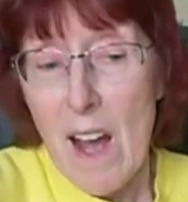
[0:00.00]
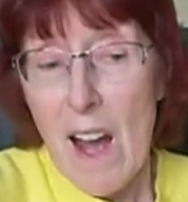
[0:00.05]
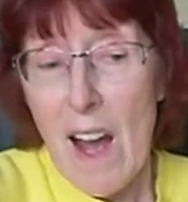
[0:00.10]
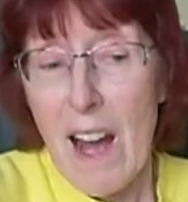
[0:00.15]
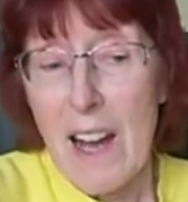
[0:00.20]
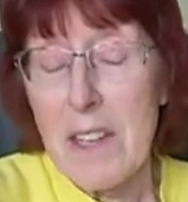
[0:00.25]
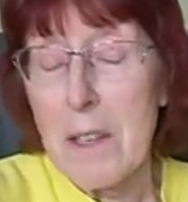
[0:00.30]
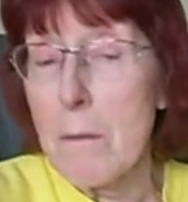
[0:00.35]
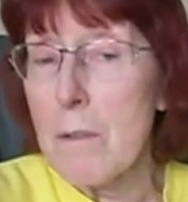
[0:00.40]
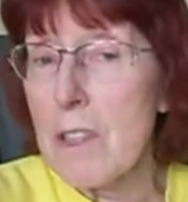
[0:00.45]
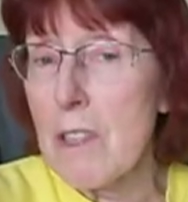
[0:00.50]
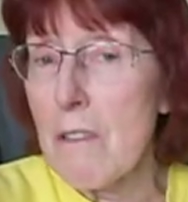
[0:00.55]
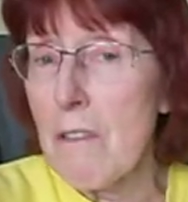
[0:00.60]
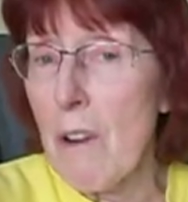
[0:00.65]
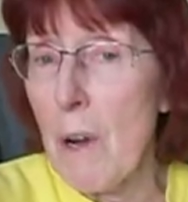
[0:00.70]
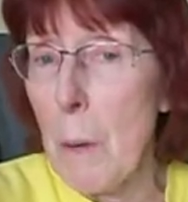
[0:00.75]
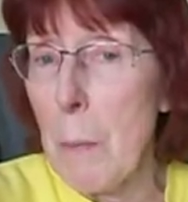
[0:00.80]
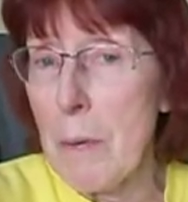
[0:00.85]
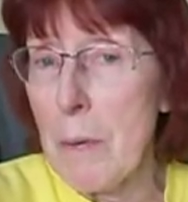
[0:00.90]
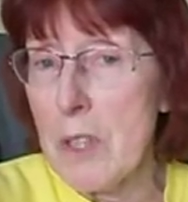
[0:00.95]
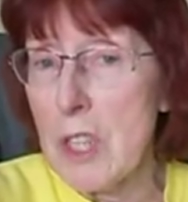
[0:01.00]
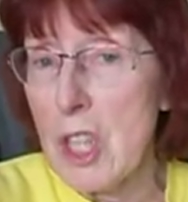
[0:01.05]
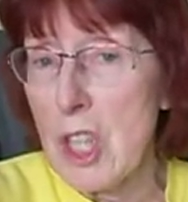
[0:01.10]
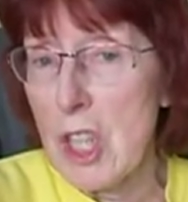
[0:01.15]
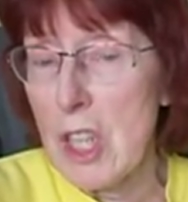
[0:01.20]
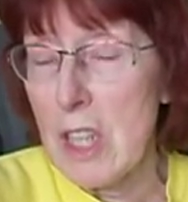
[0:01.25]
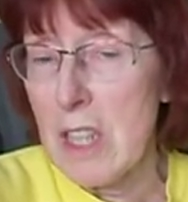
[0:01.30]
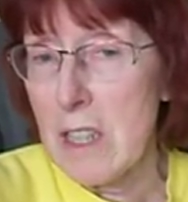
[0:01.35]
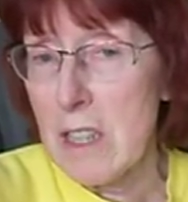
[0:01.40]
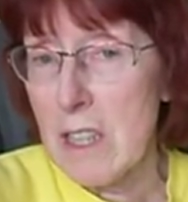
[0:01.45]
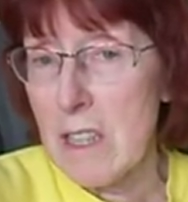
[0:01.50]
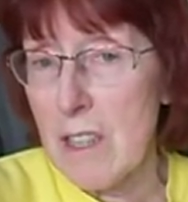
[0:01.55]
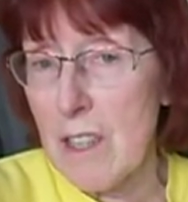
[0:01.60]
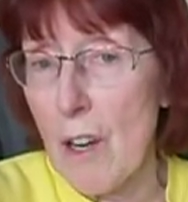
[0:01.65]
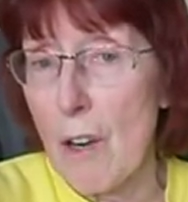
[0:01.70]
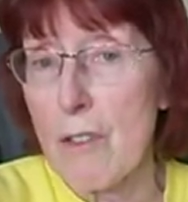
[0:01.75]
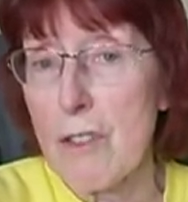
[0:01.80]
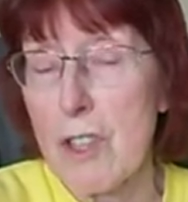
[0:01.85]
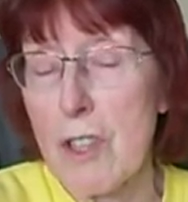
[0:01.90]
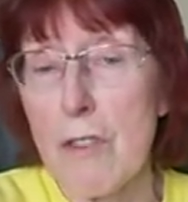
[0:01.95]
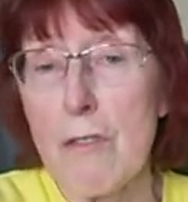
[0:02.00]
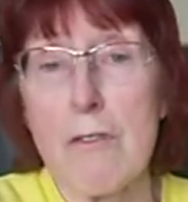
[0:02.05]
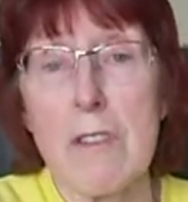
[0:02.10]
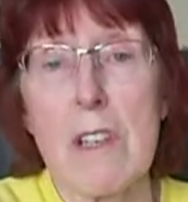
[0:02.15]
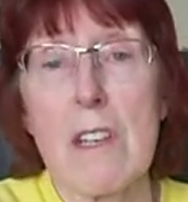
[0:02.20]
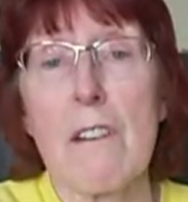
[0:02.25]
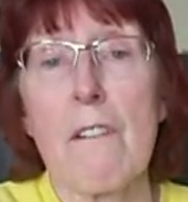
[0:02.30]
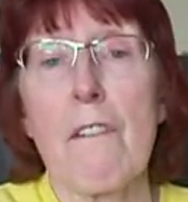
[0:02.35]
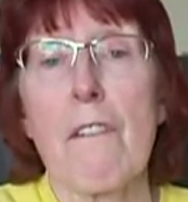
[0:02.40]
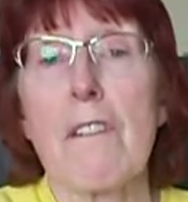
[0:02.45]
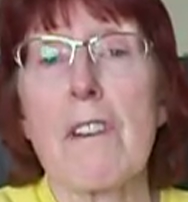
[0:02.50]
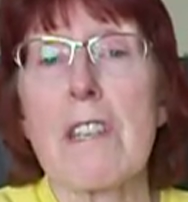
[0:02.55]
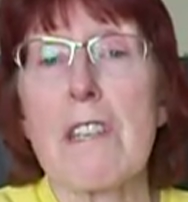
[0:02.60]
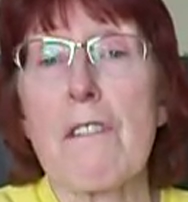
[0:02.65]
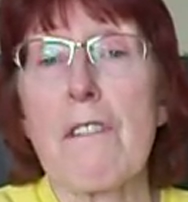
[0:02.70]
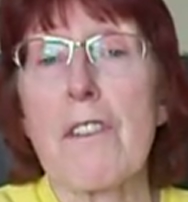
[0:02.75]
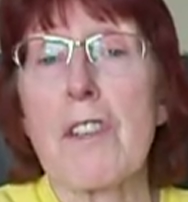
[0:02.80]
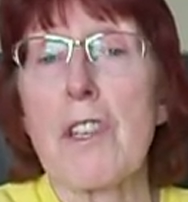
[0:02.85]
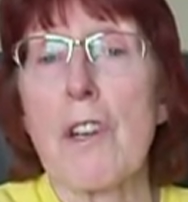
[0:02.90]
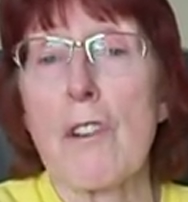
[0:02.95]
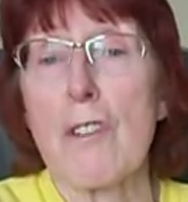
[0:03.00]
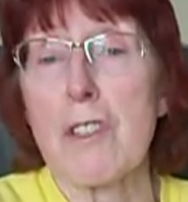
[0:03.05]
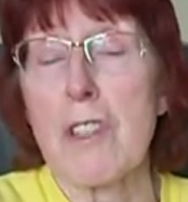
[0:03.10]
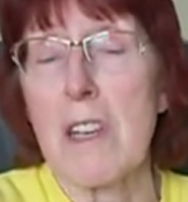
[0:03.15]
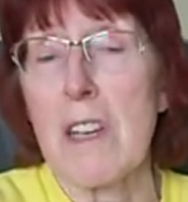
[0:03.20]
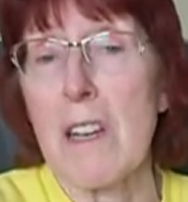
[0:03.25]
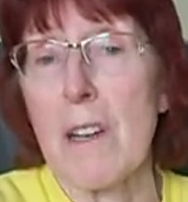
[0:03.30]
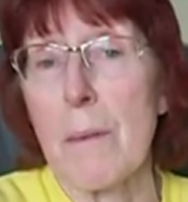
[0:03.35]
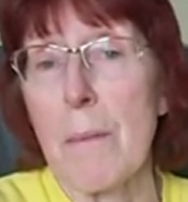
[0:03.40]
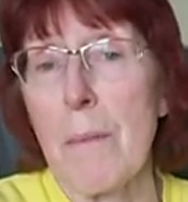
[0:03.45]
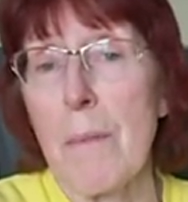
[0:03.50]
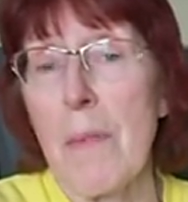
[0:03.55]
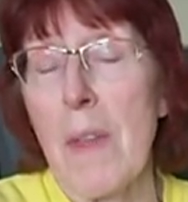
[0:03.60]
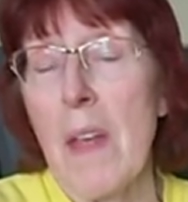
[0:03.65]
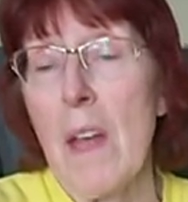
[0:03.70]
and it was a rope and sheet. I'd got 2 deliveries for Nottingham,